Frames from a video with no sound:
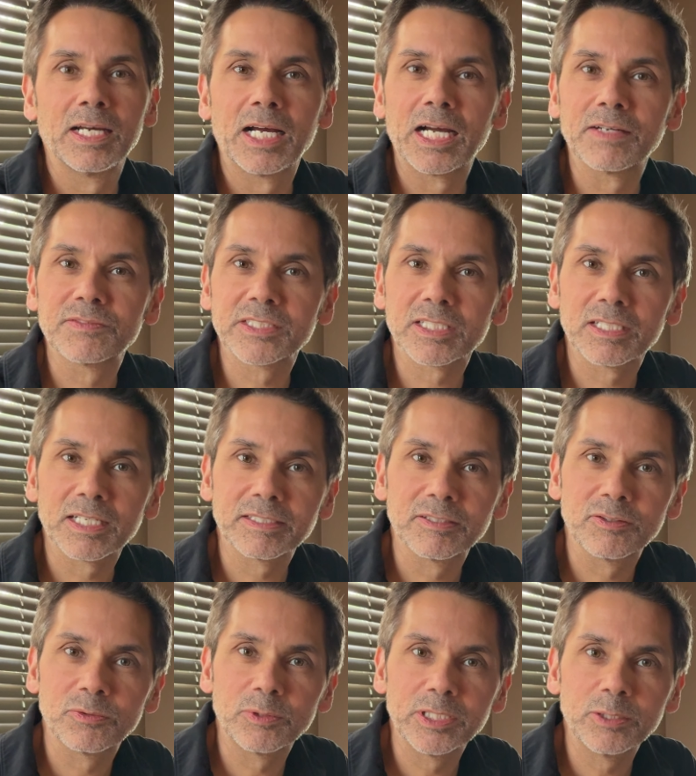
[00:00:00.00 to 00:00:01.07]
I've
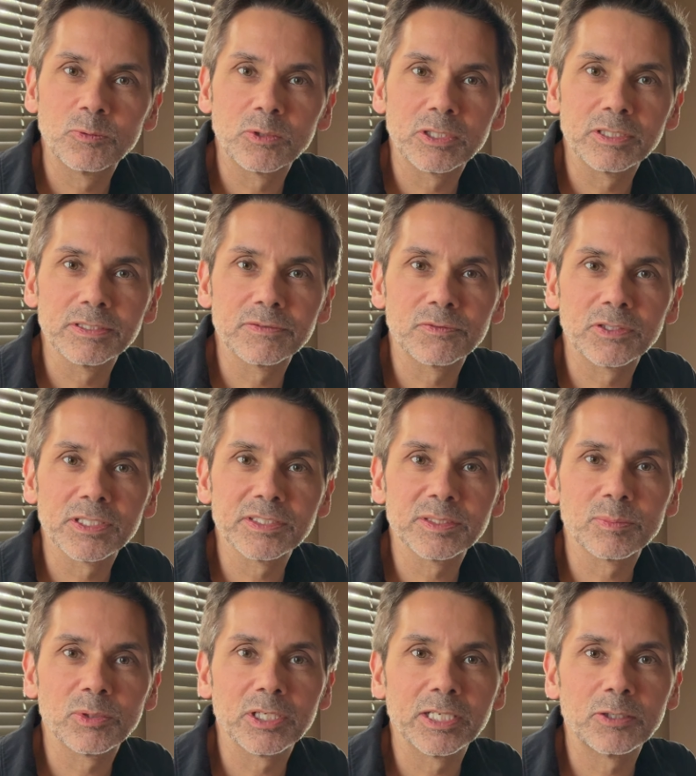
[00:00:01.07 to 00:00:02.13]
selected 3 words for us to
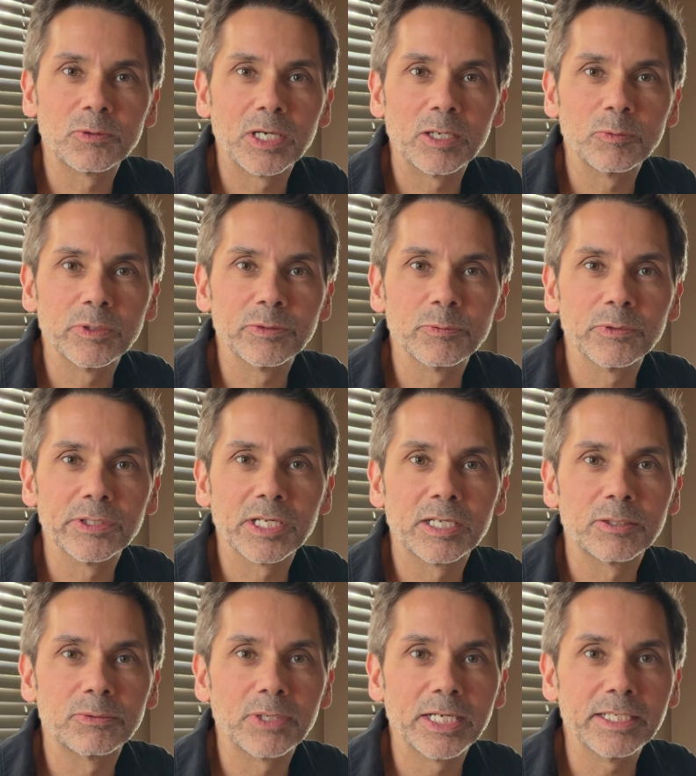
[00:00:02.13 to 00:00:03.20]
play around with
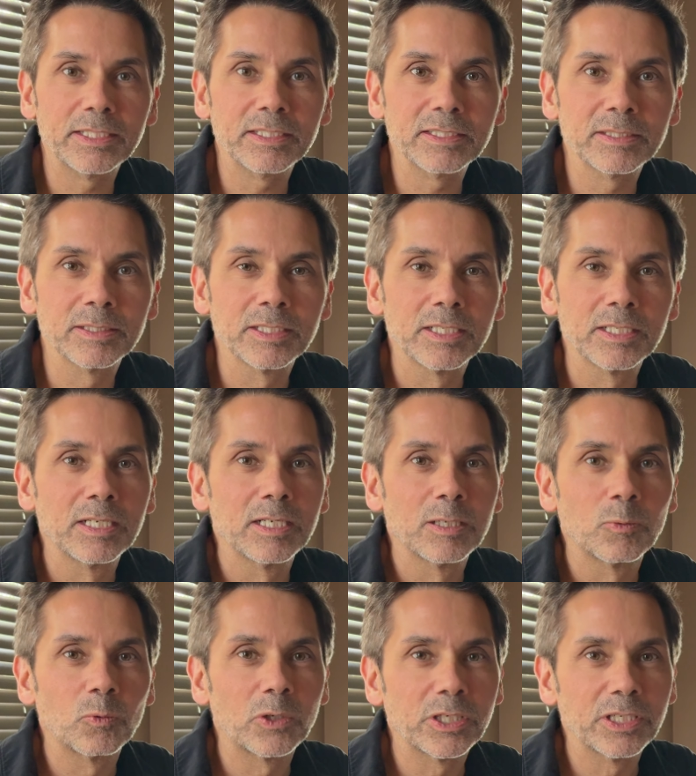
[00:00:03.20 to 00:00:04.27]
our writing.
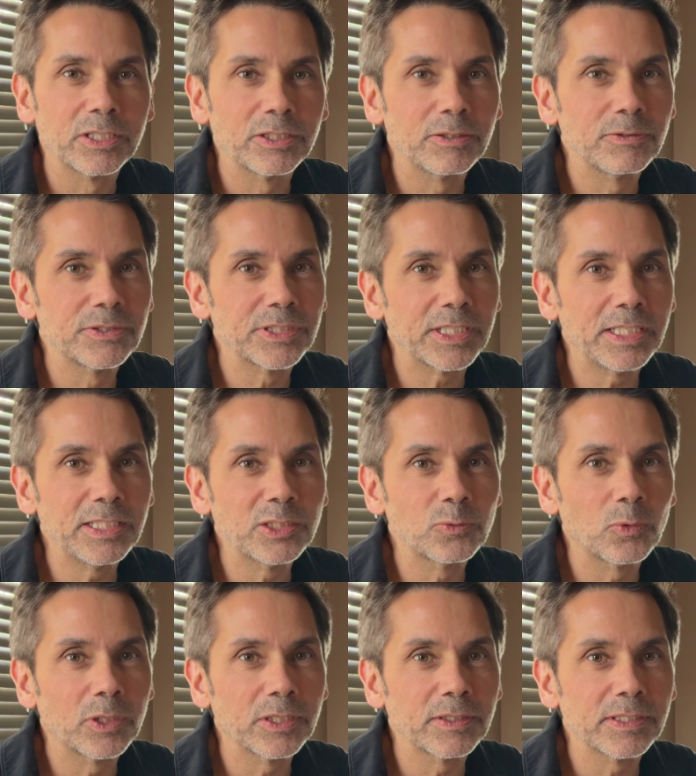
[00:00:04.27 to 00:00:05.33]
We're going to use each
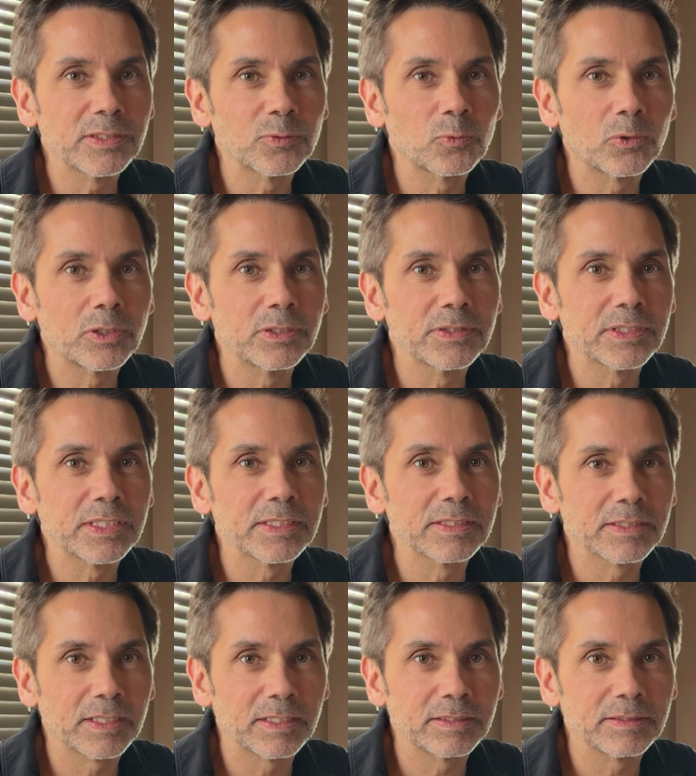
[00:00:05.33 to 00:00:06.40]
one of these words in a
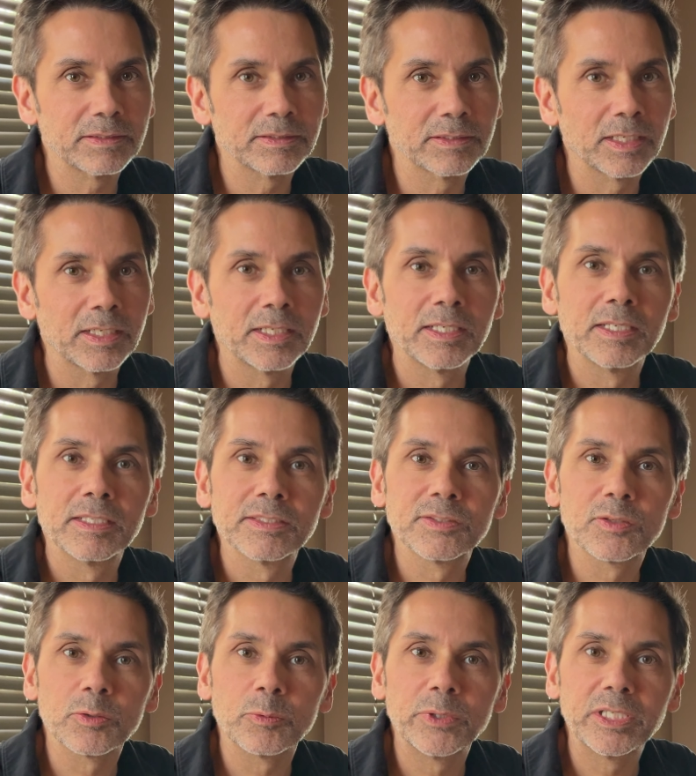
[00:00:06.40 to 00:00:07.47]
sentence
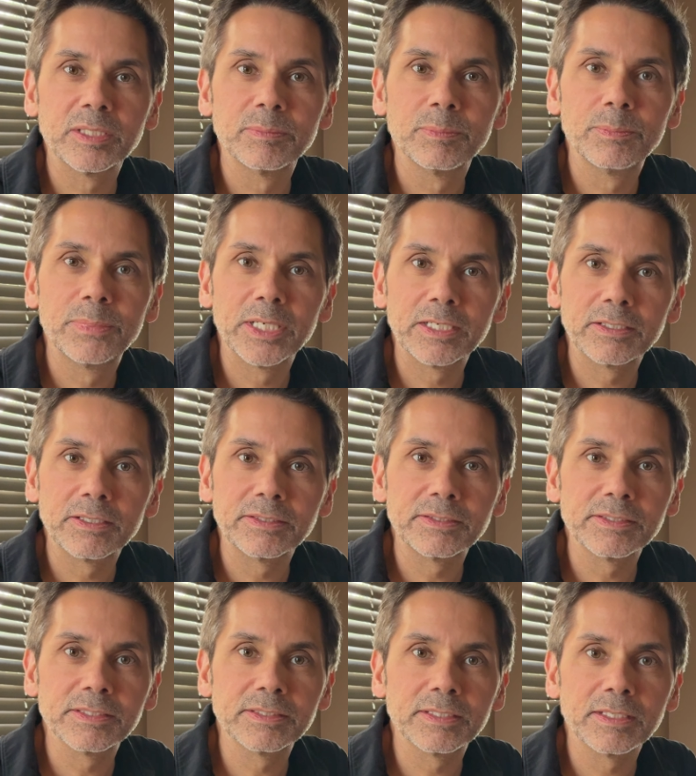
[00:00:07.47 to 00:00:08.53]
so that we can better
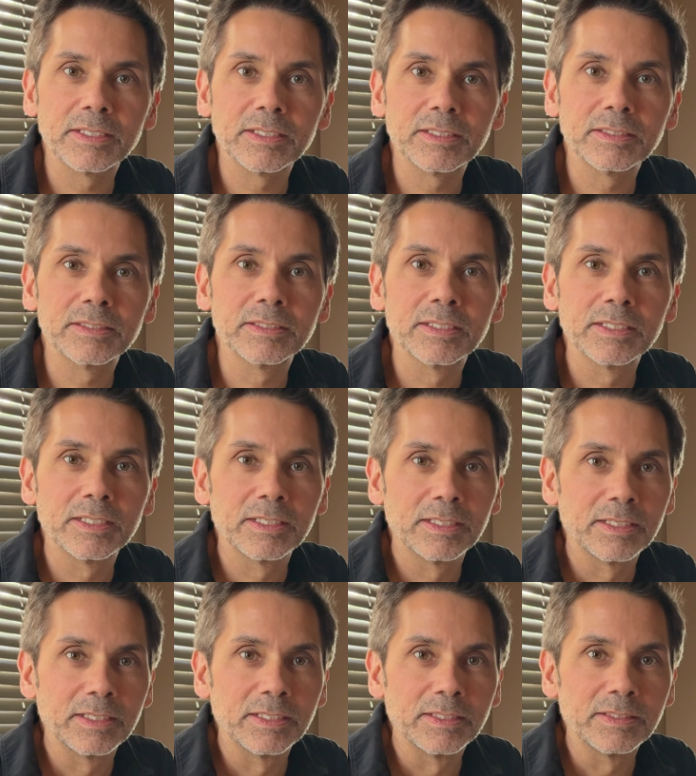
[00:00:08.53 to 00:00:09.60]
understand
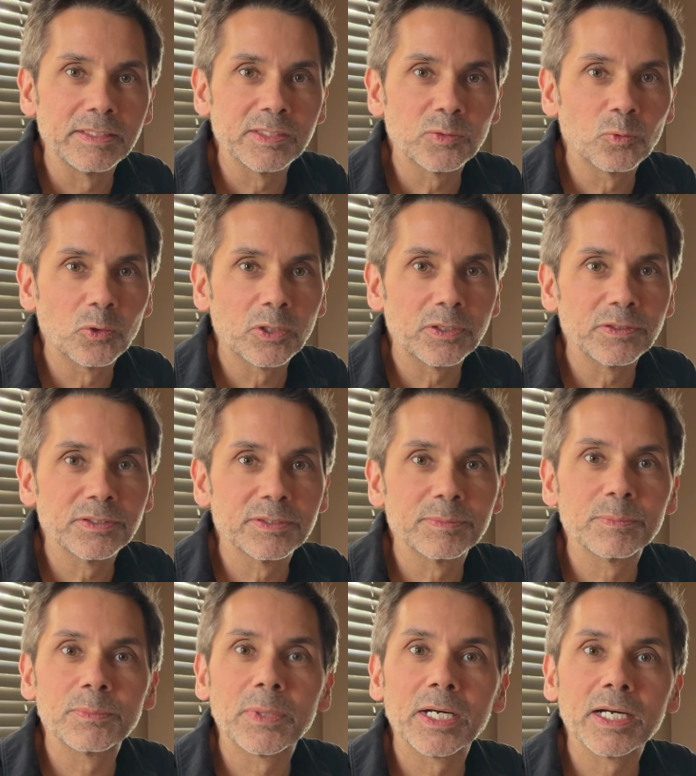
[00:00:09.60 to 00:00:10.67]
these words
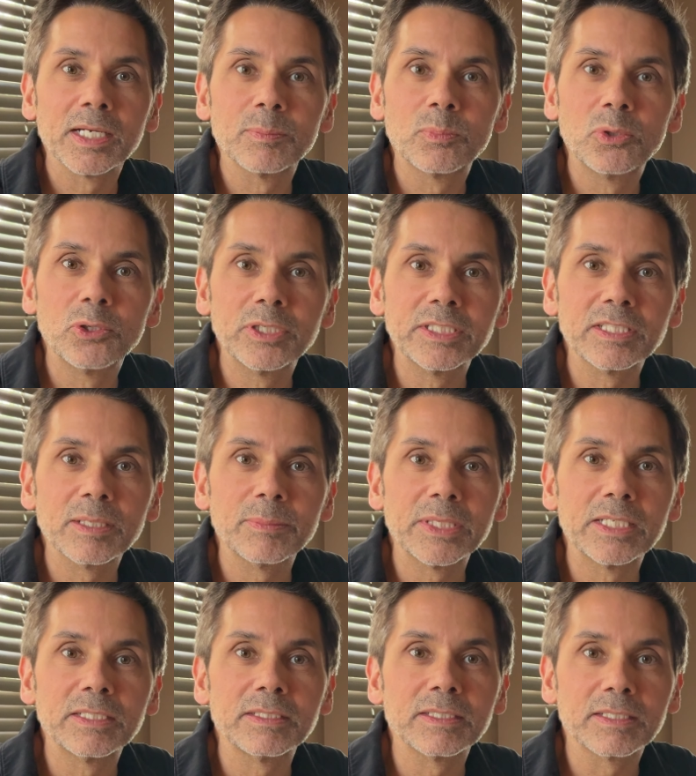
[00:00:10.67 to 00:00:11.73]
by putting them
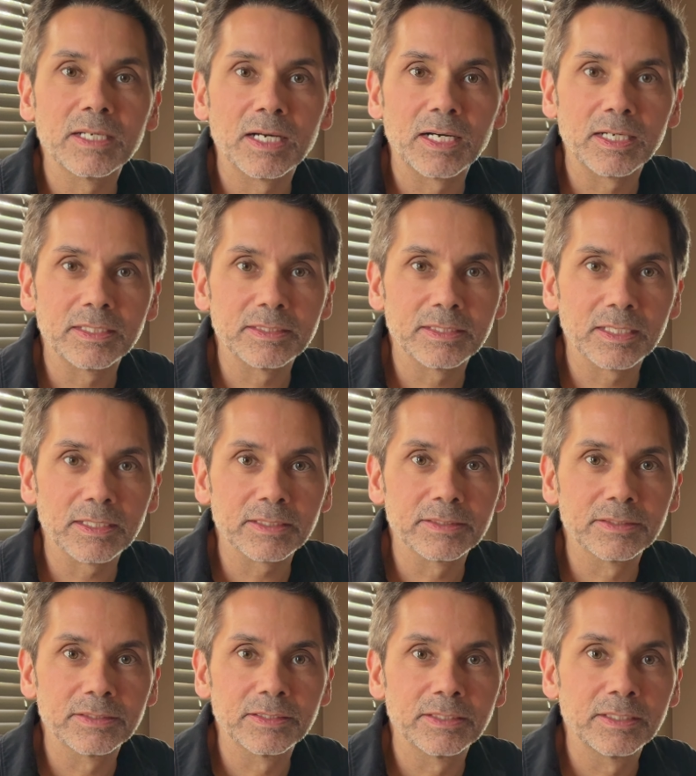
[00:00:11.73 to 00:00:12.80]
into
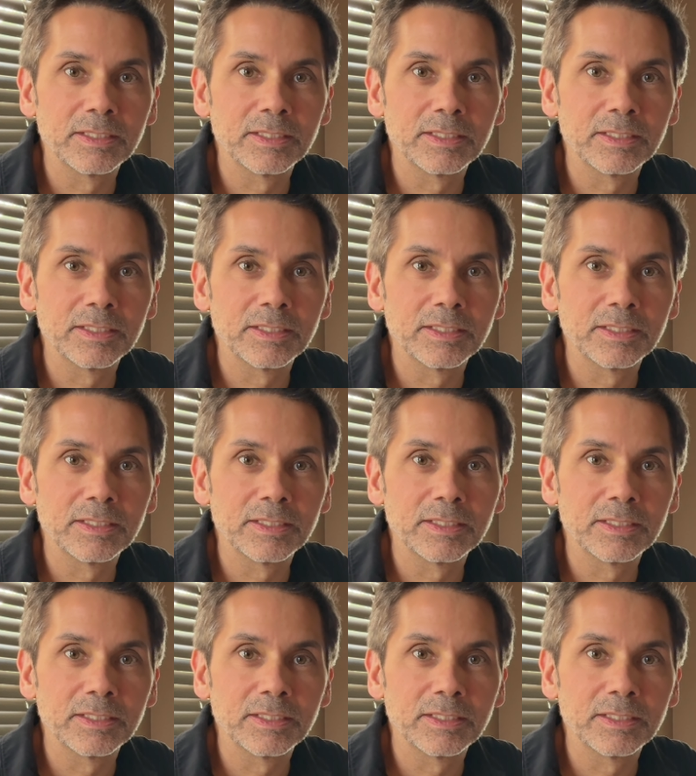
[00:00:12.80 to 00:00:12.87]
context.